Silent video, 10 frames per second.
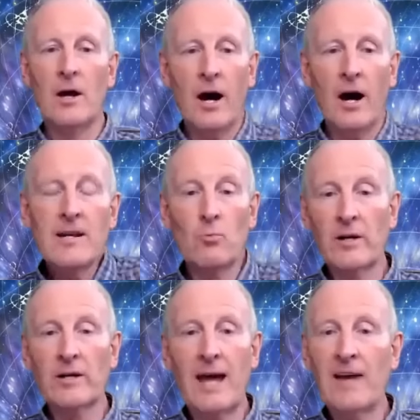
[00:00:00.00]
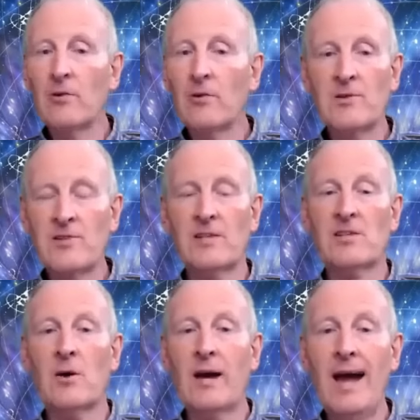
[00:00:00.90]
I didn't want to ever lose it.
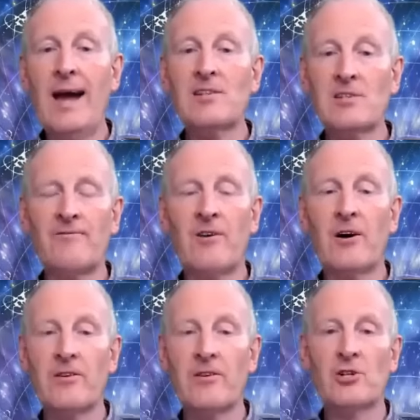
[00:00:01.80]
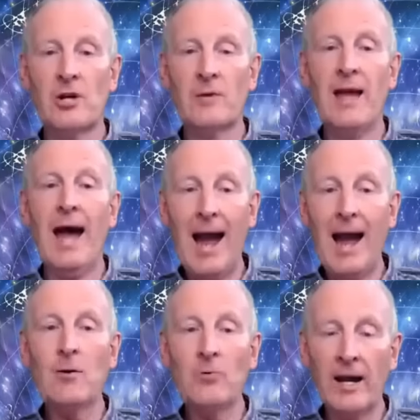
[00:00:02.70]
So I asked the Father to show me
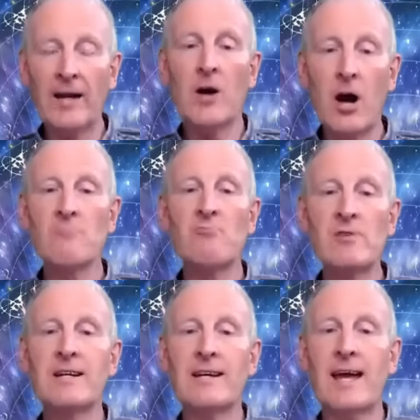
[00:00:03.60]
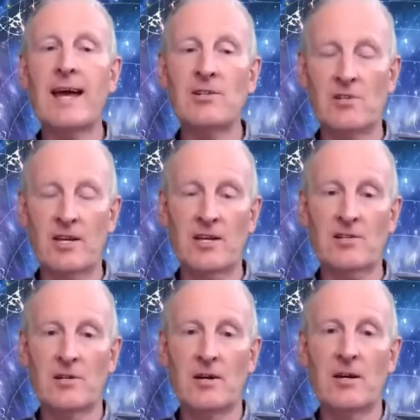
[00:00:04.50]
how can I re-engage
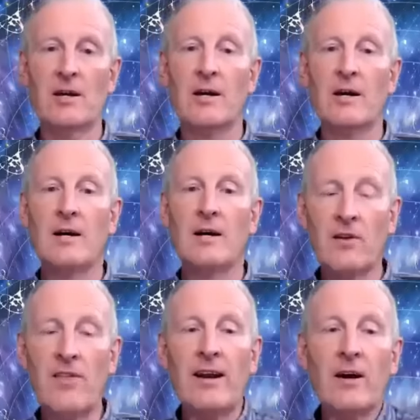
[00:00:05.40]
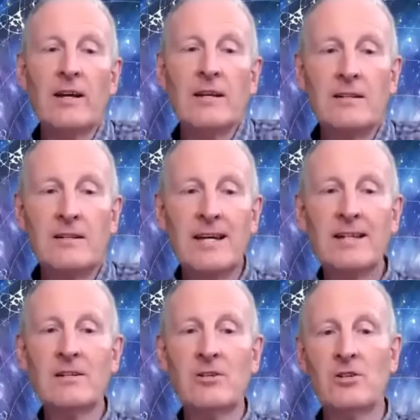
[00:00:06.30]
this? So then I
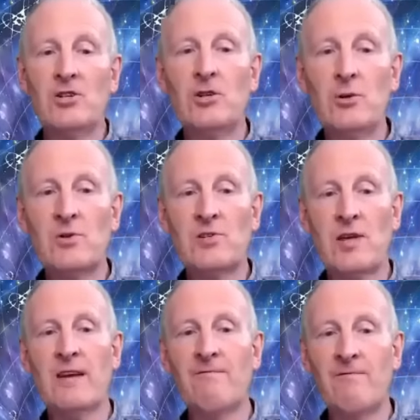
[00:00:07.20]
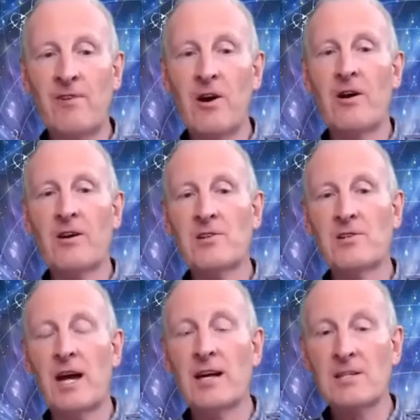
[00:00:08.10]
didn't use a verse
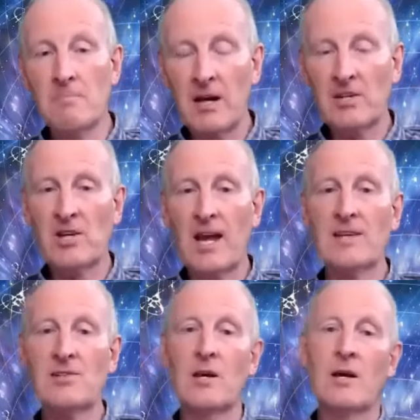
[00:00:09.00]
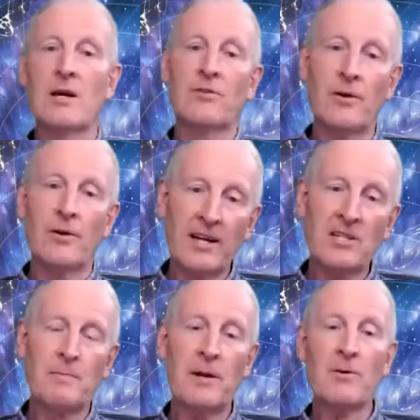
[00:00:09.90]
as much as the
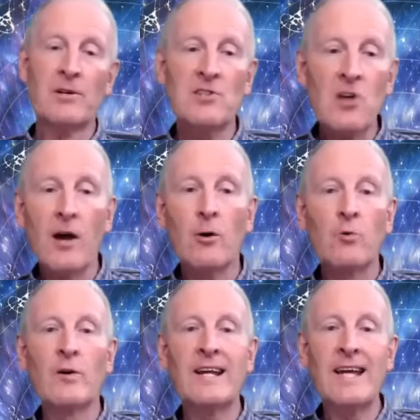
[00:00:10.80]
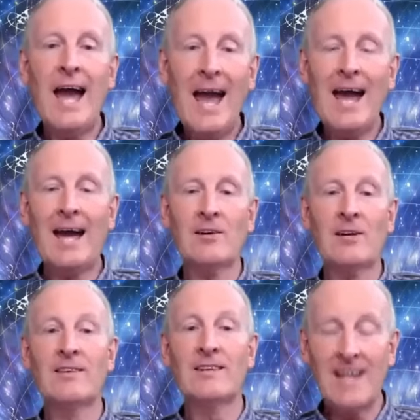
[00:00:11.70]
experience I already had
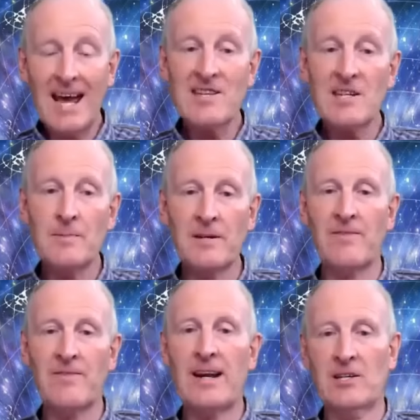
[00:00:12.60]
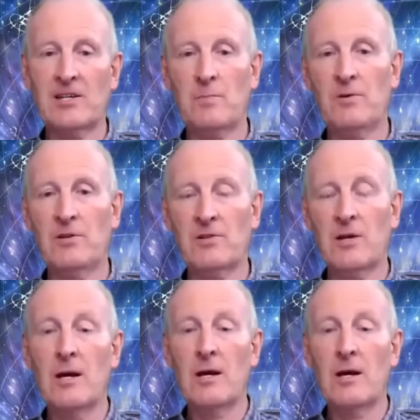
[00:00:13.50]
and the testimony of that experience.